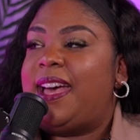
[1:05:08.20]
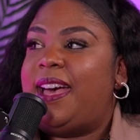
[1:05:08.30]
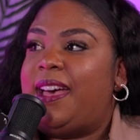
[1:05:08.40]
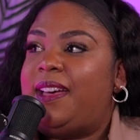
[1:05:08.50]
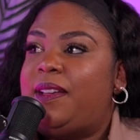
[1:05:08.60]

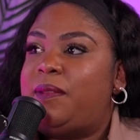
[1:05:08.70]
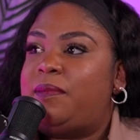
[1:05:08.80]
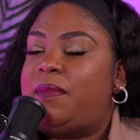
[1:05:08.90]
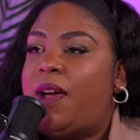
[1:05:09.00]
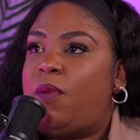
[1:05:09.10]

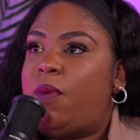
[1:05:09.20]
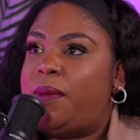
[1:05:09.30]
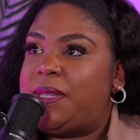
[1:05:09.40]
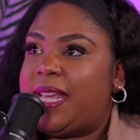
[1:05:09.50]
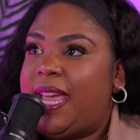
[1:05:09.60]
Our
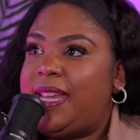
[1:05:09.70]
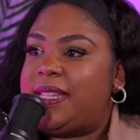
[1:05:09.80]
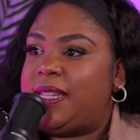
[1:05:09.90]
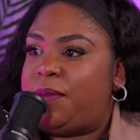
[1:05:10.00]
website is